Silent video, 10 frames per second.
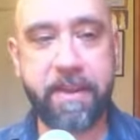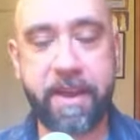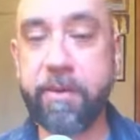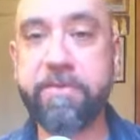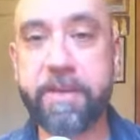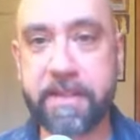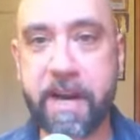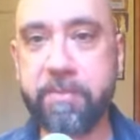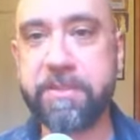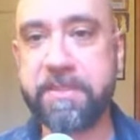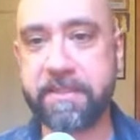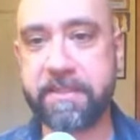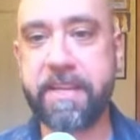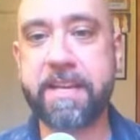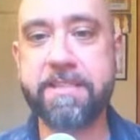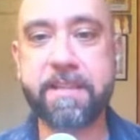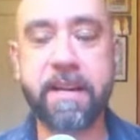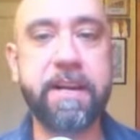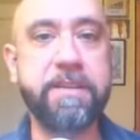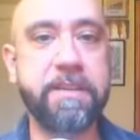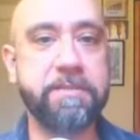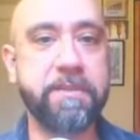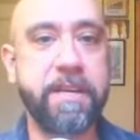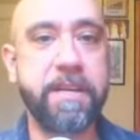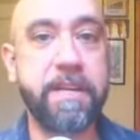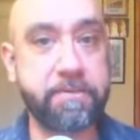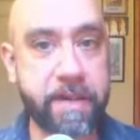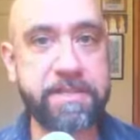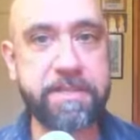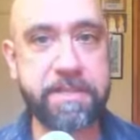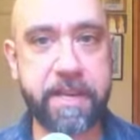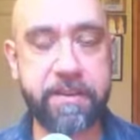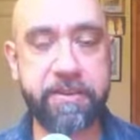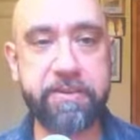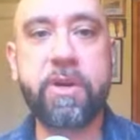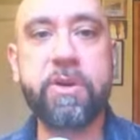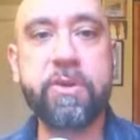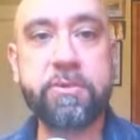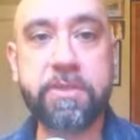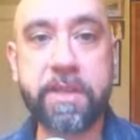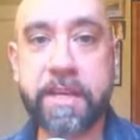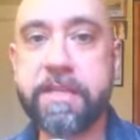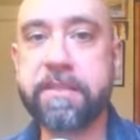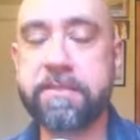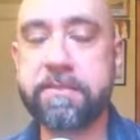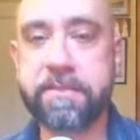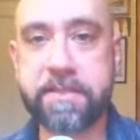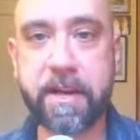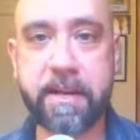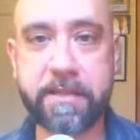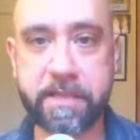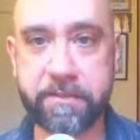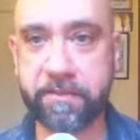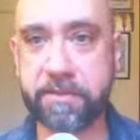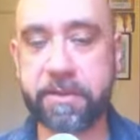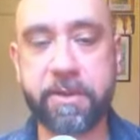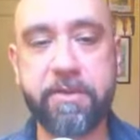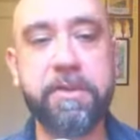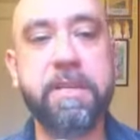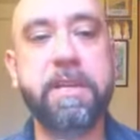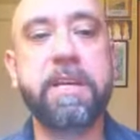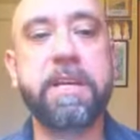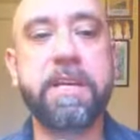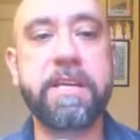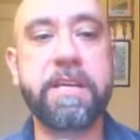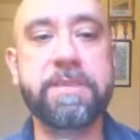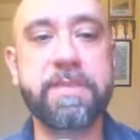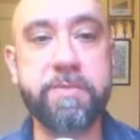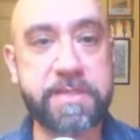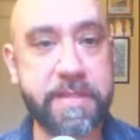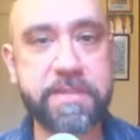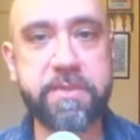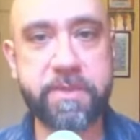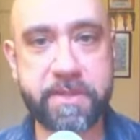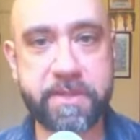however incompetently, as a kind of investigator who, like Scotty in Vertigo, is obsessed with his